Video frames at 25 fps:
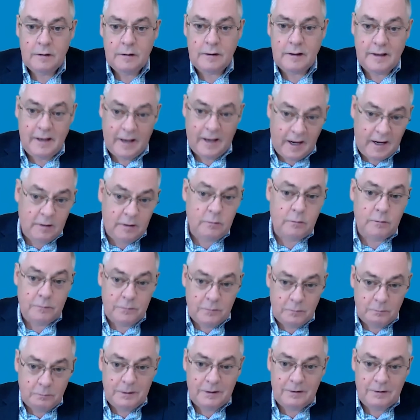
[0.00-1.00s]
candour of
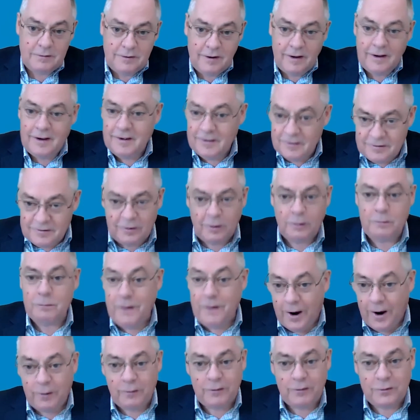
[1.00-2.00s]
the minister,
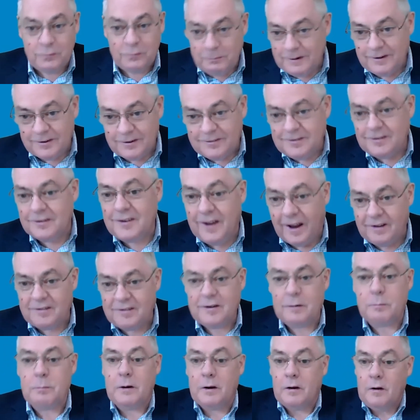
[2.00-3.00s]
insofar as ministers are
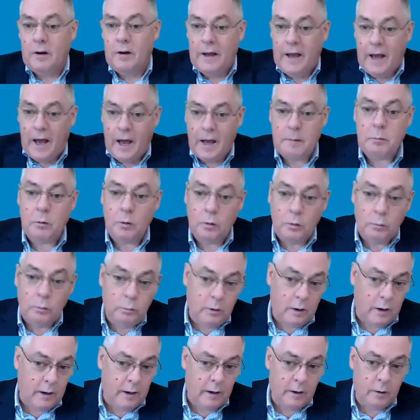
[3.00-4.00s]
typically able,
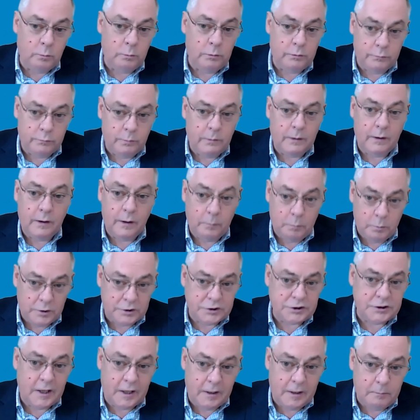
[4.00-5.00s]
was really
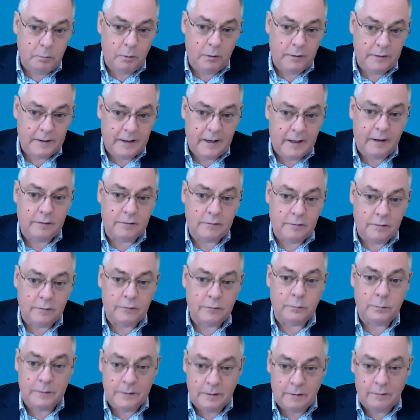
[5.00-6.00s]
appreciated by the
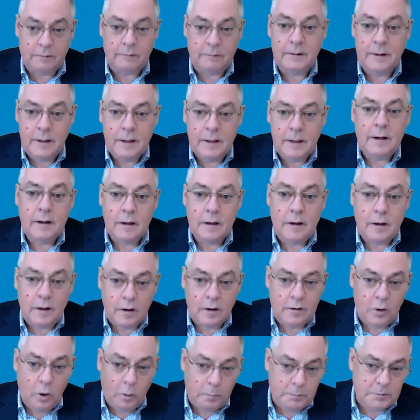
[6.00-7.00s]
councillors with
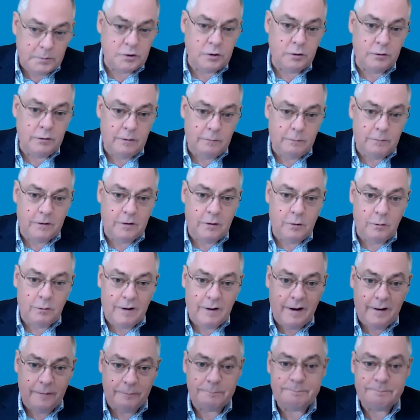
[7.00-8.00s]
the opportunity for Q&A.